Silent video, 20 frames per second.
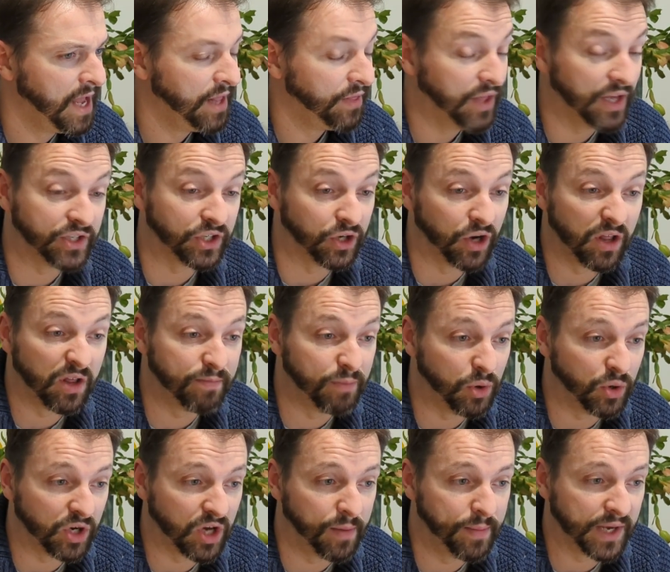There's another
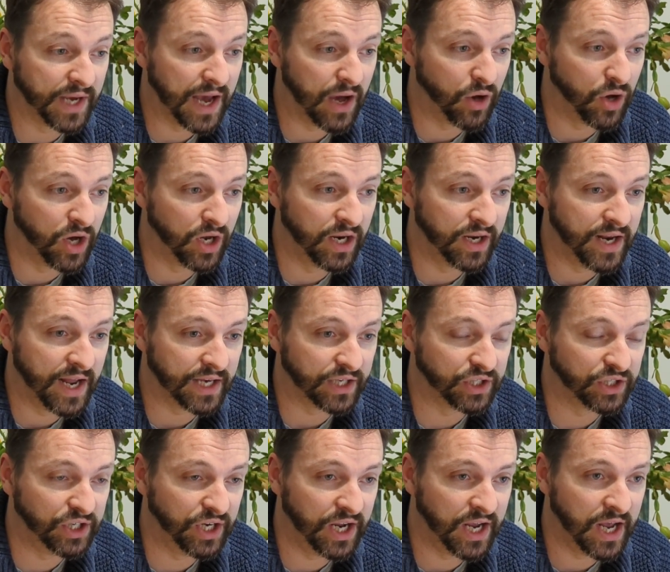book coming out early
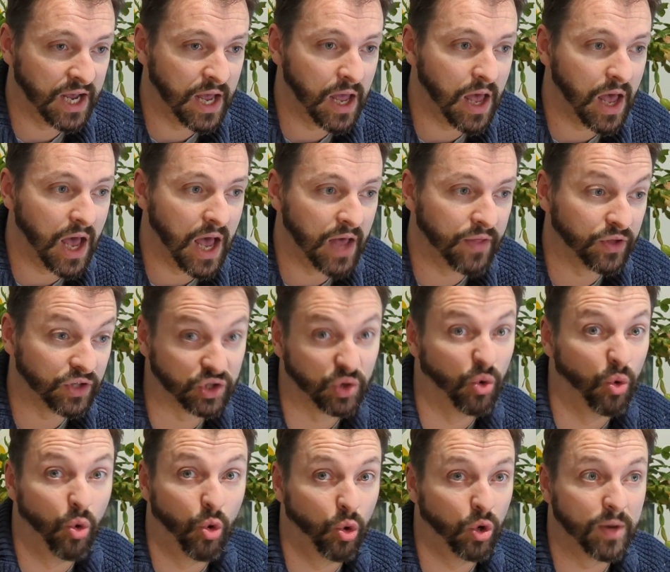next year that's
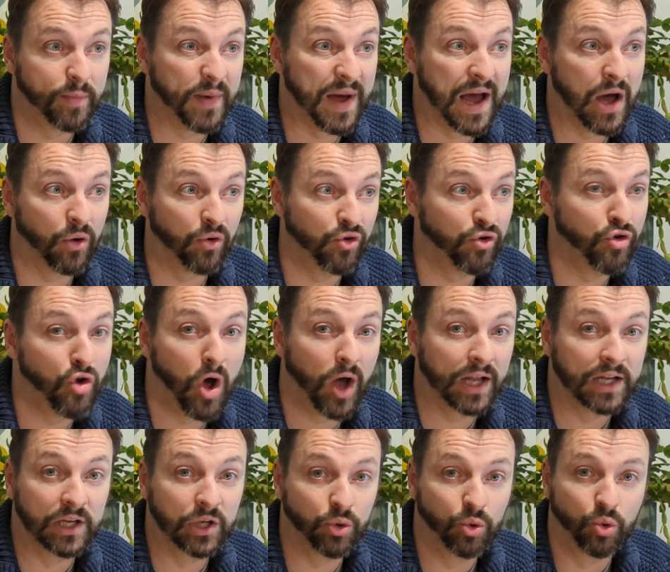all about
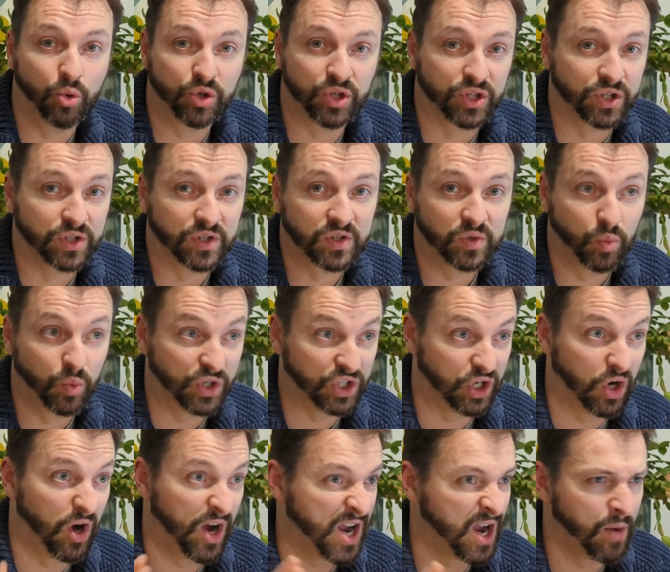knightly orders, which
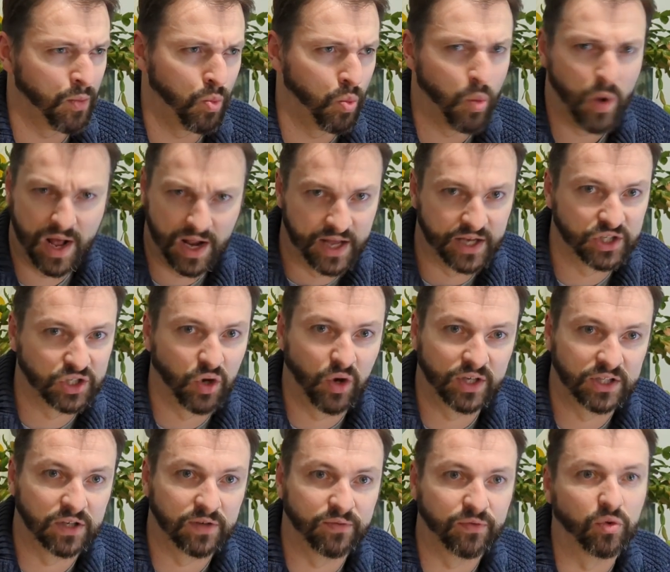I am well
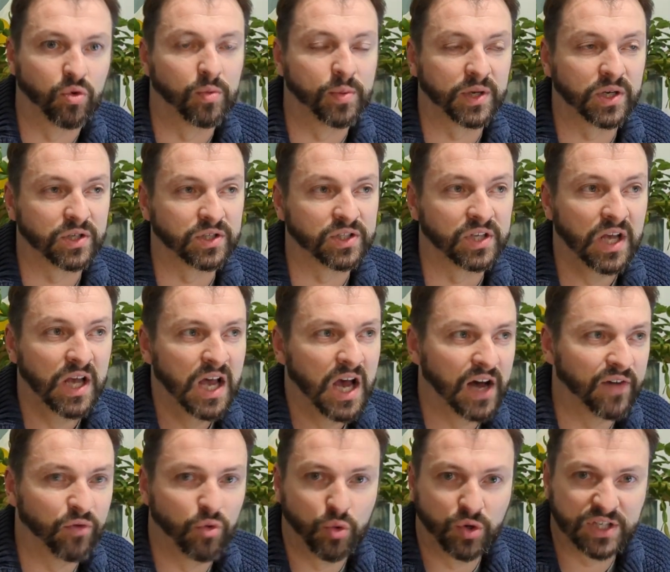excited for because
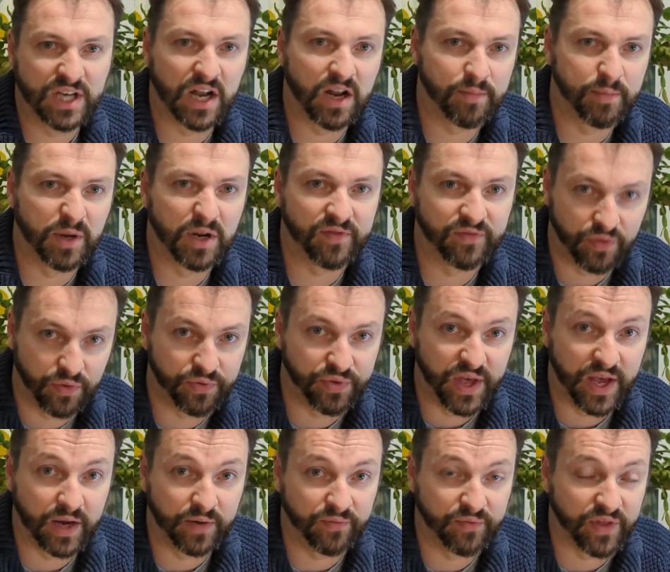I've always had a bit of a
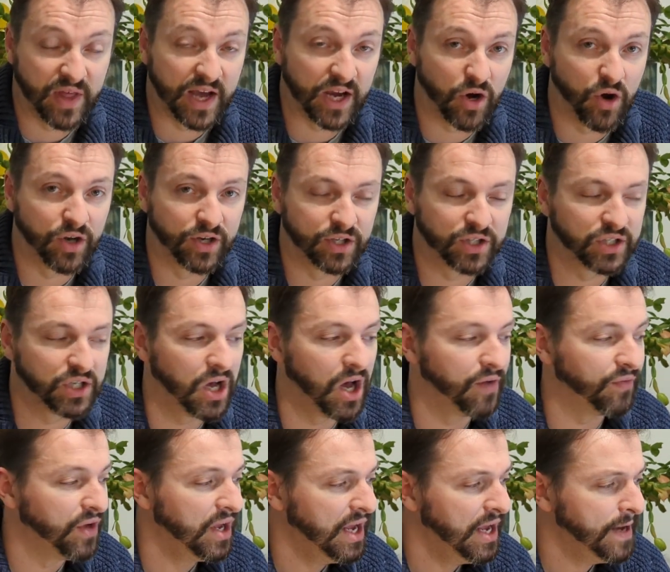thing for that kind of
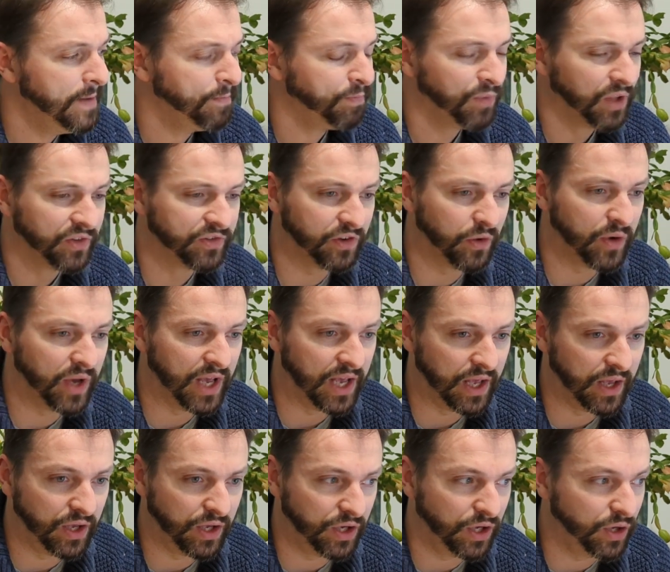stuff. So
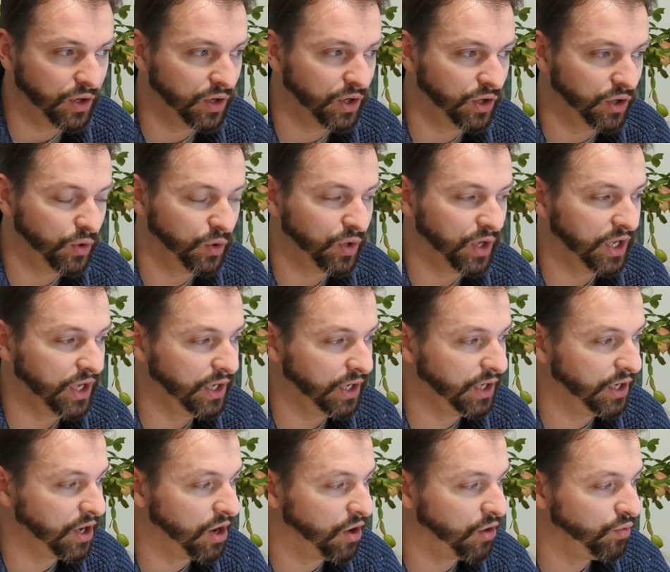
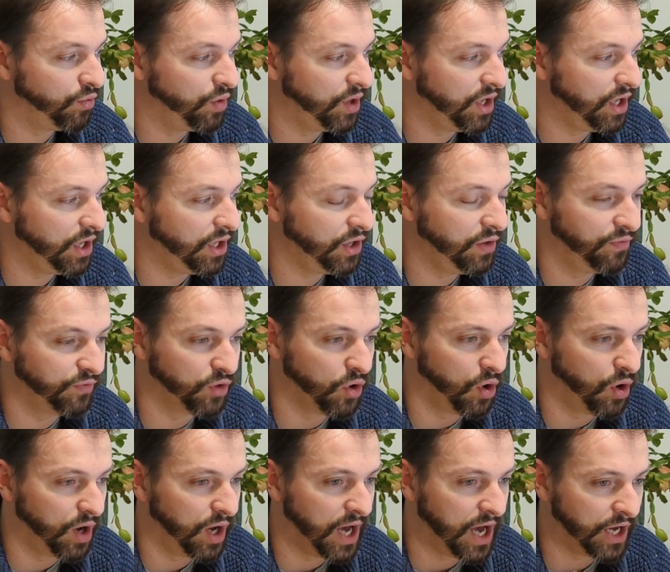you know, you've
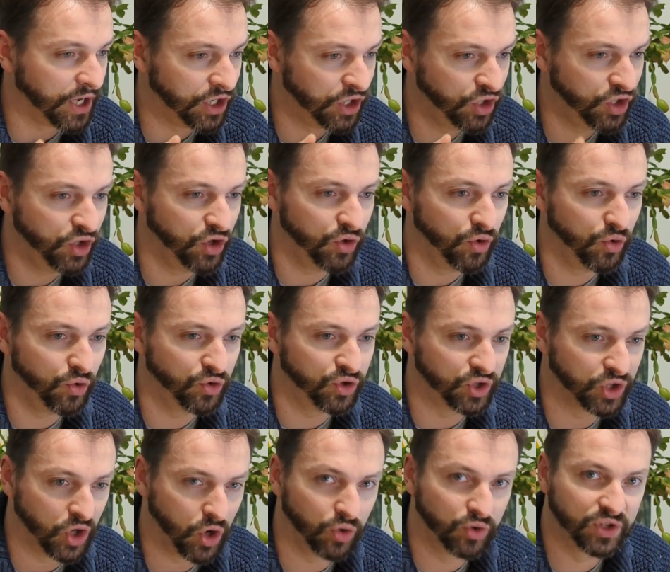got a
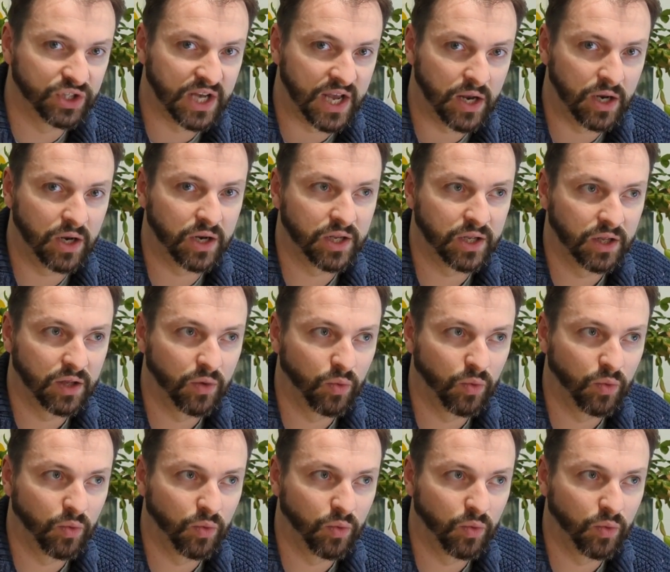huge content